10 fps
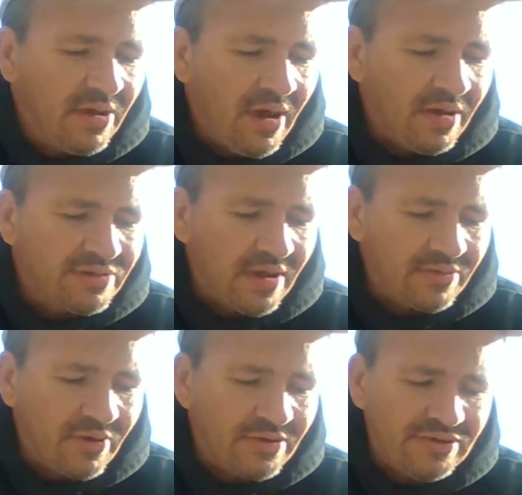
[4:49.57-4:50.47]
all-time
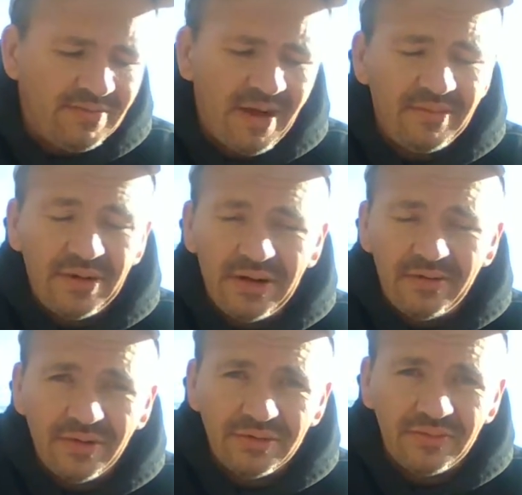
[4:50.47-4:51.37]
greats. They might have been
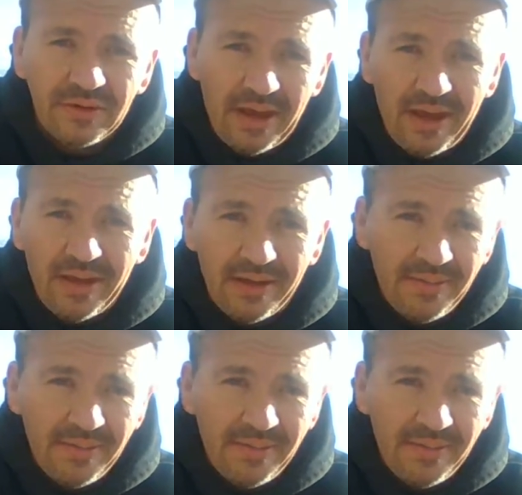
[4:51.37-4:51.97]
heroes for a time.